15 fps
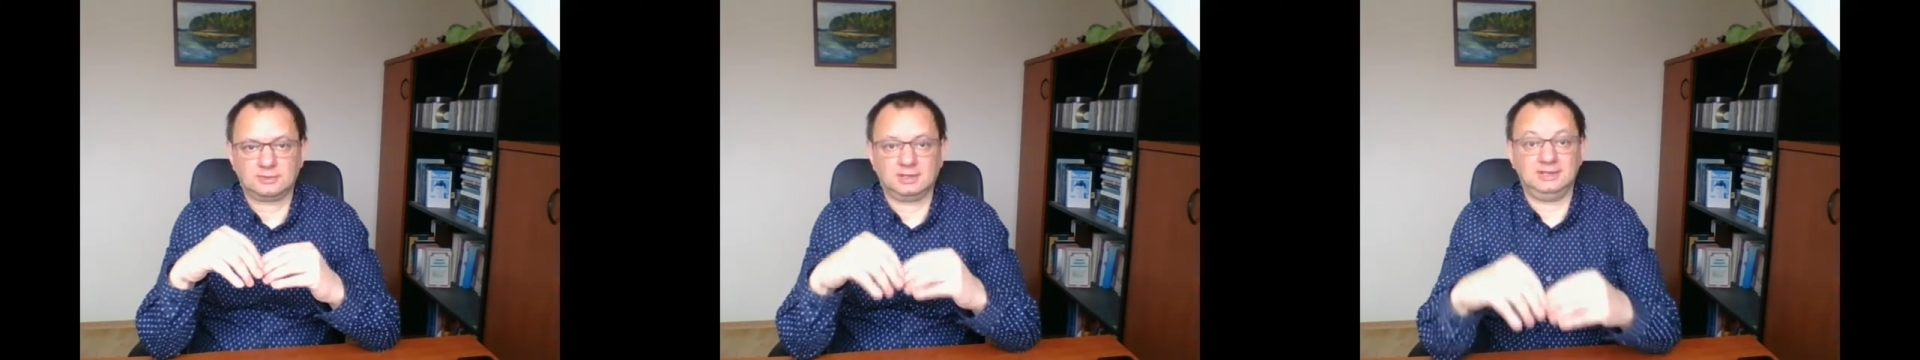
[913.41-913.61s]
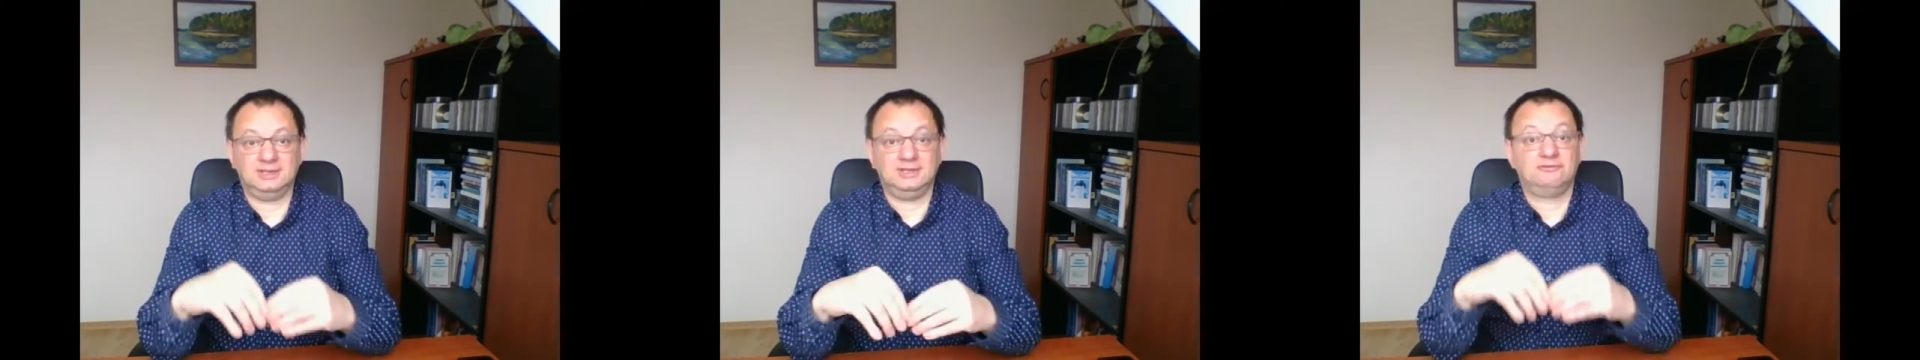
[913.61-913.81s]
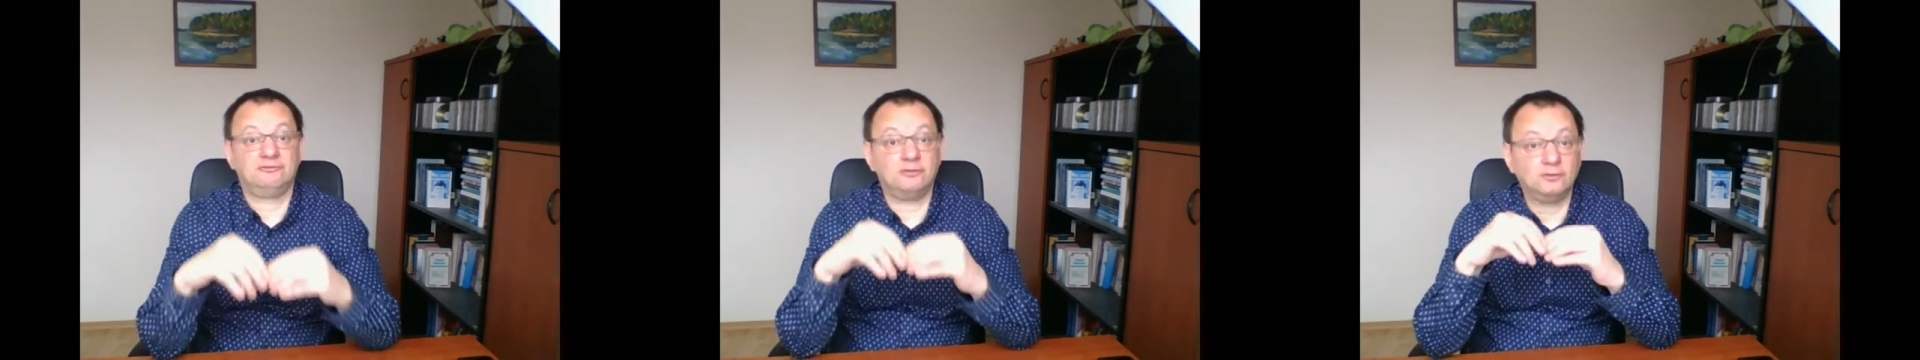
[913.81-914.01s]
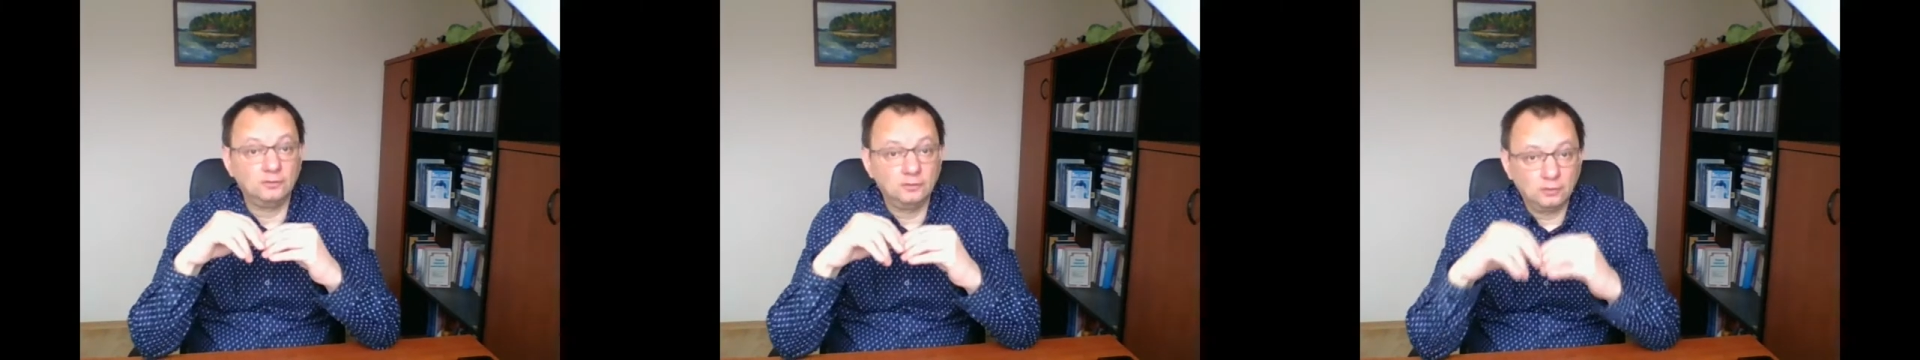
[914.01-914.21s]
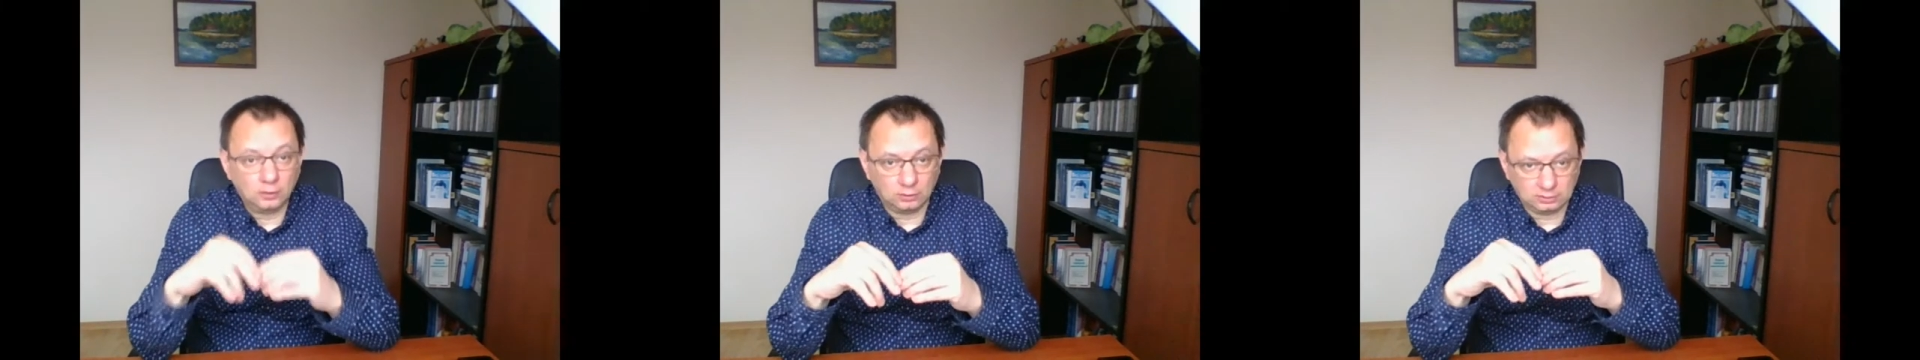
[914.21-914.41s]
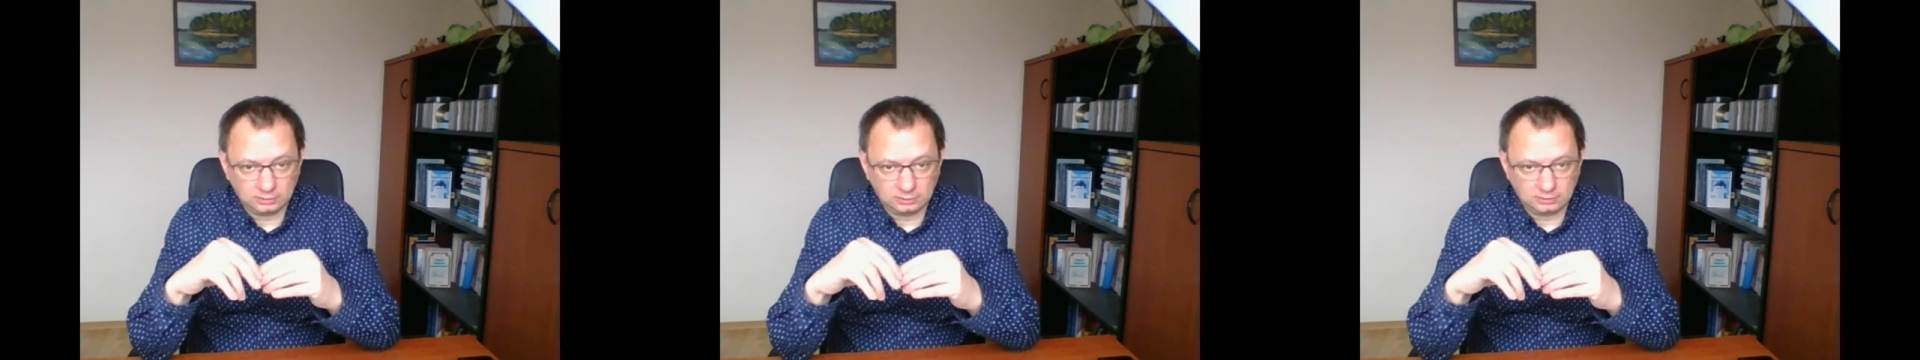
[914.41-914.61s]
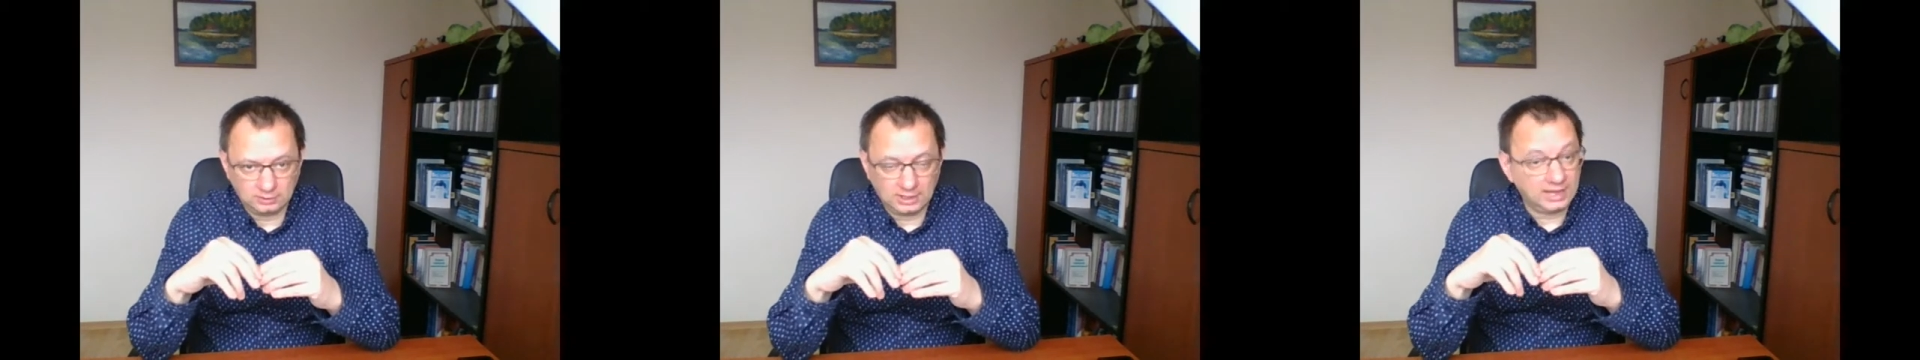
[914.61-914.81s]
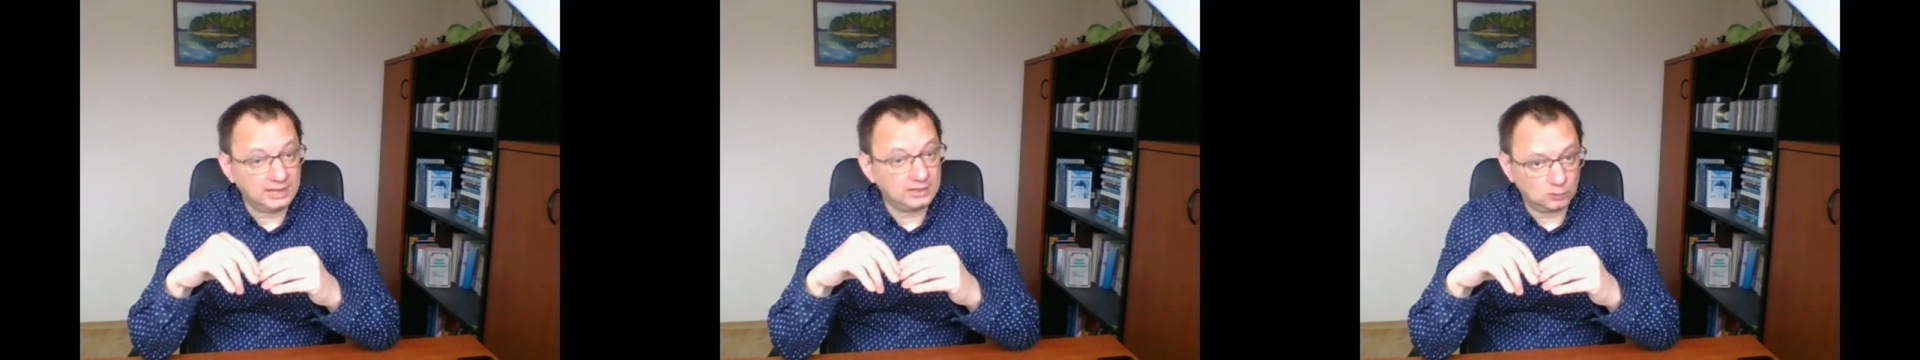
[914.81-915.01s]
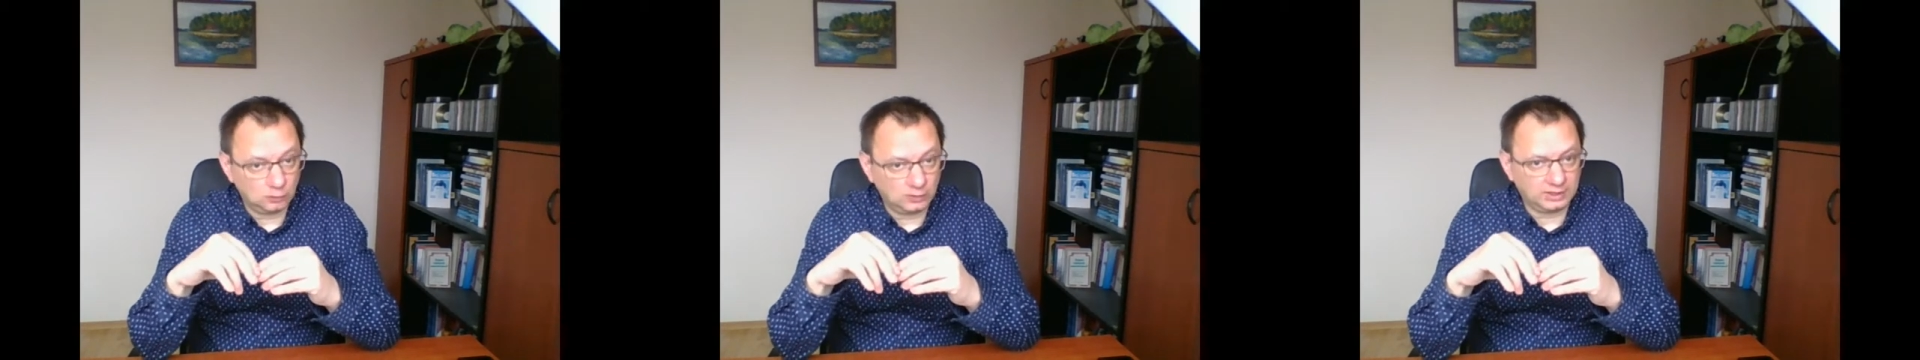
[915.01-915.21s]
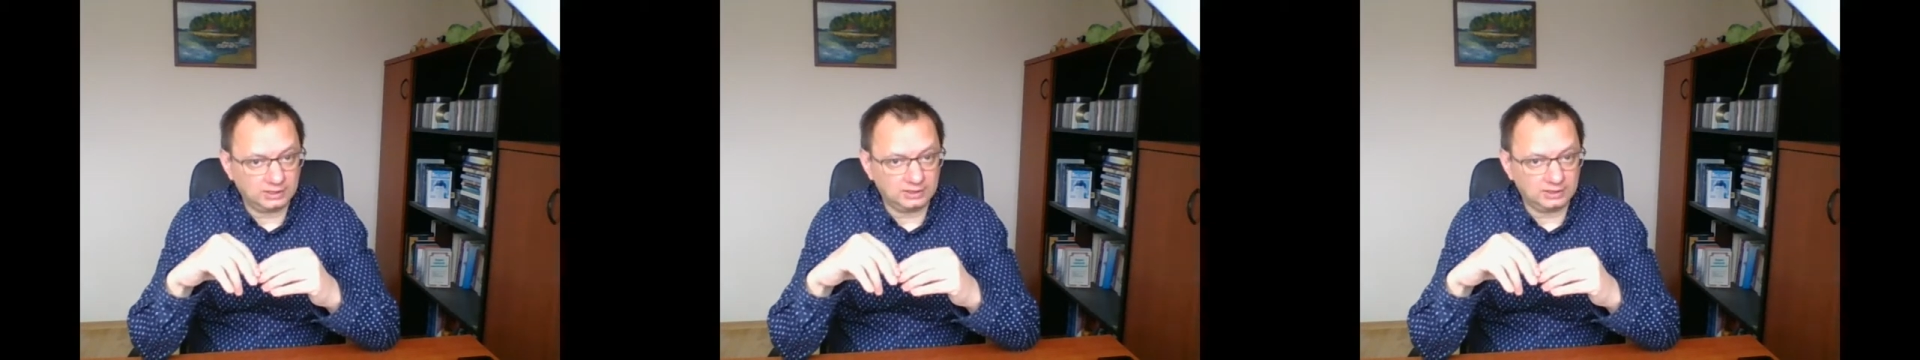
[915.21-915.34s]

If not, anyway,